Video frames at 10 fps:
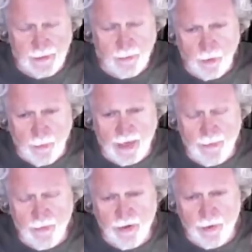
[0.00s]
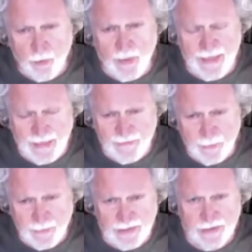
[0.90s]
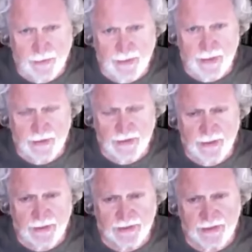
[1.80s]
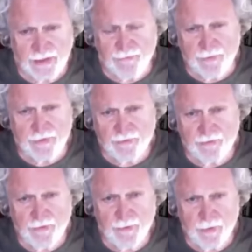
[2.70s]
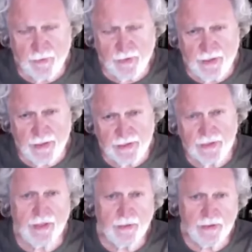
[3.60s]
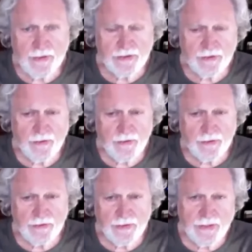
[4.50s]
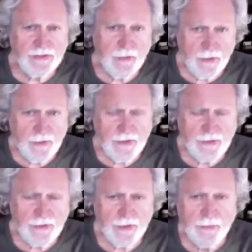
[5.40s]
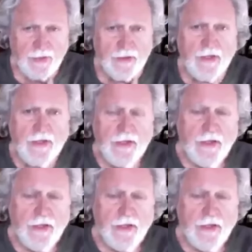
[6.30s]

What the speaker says: Hebrew Bible that we have, the Masoretic text, differs from the readings that are in the scrolls, and that's what I want to talk about.